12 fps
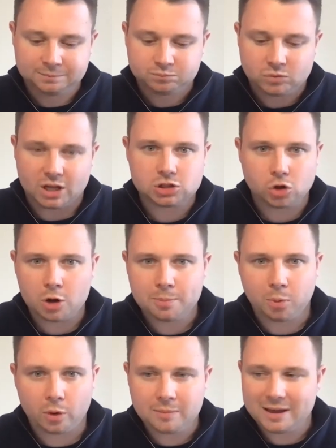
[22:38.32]
There's no
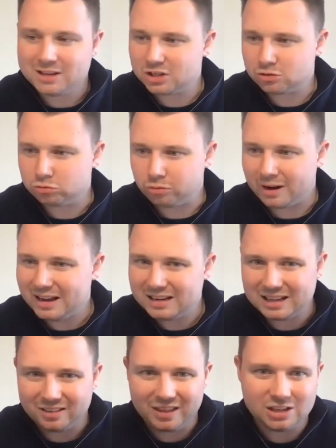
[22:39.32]
point me just
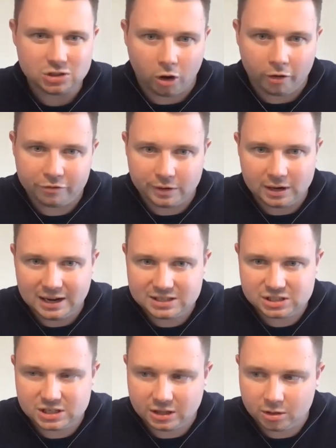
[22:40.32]
reading these off and
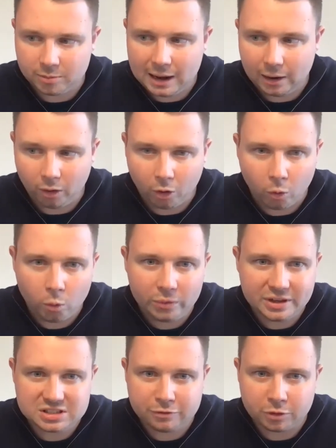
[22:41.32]
listing them out, like all
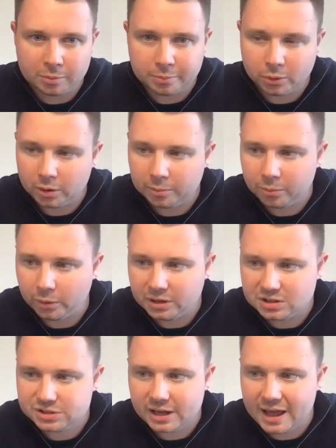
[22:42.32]
these different bullet
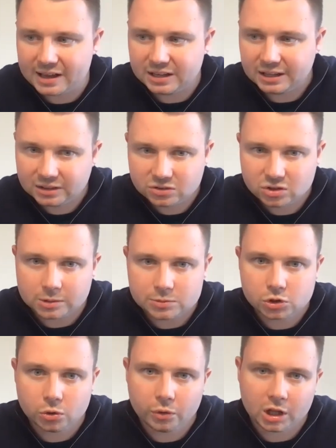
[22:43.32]
points and headings that I'm
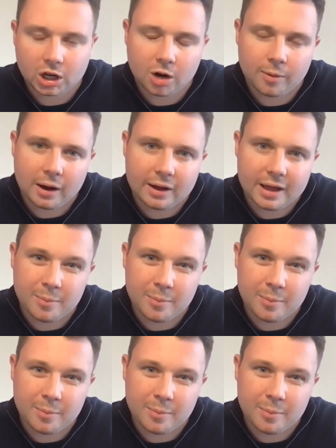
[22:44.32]
talking about here,